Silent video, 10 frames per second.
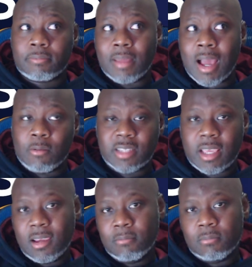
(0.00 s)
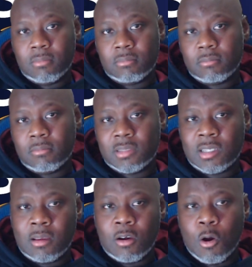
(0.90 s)
I would say
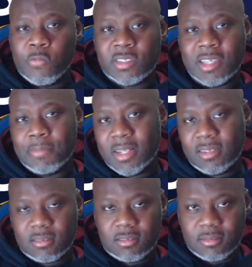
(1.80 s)
over 10 minutes.